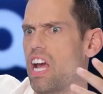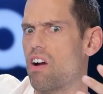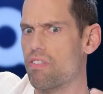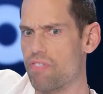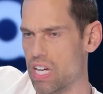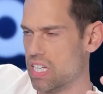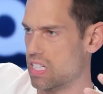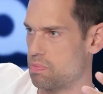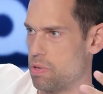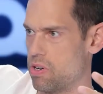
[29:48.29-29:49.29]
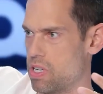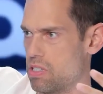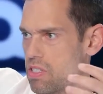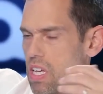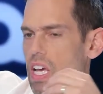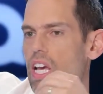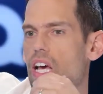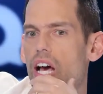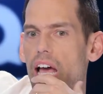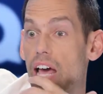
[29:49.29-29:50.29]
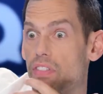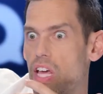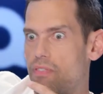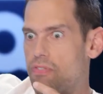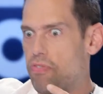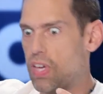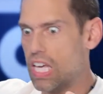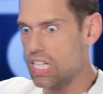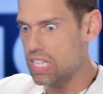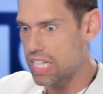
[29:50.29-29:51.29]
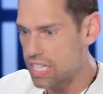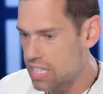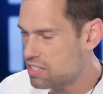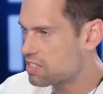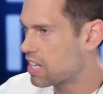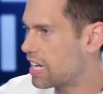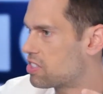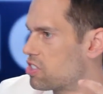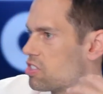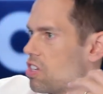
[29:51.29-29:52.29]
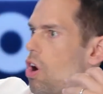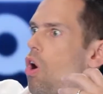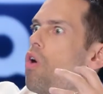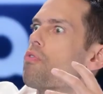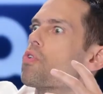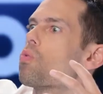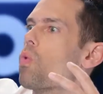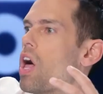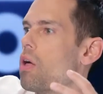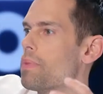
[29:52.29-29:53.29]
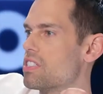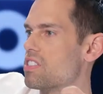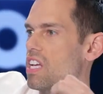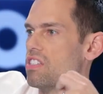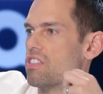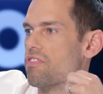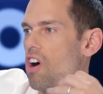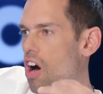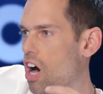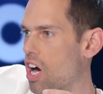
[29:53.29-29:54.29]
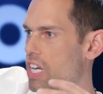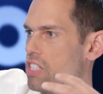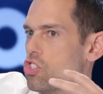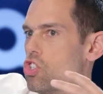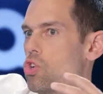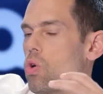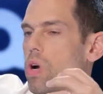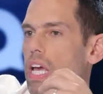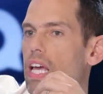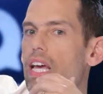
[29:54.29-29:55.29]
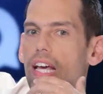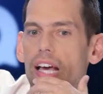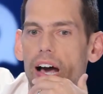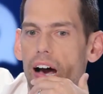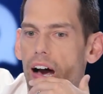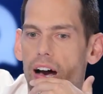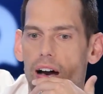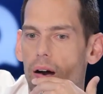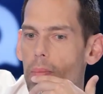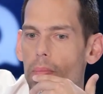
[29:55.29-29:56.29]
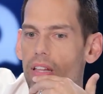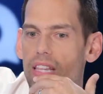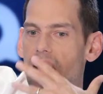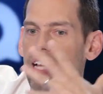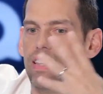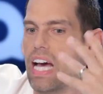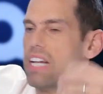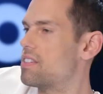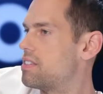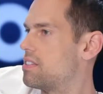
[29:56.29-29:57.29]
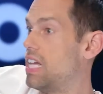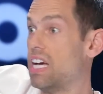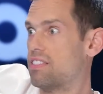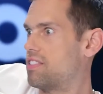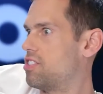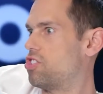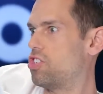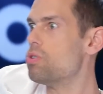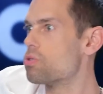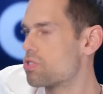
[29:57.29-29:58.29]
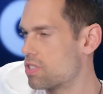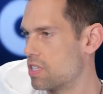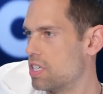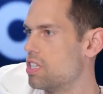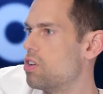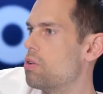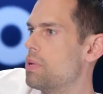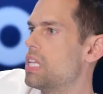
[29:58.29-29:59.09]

terrifying experience and then feeling this like just overwhelming sense mm-hmm. of awe and joy, uh, that that that's the juice. You know what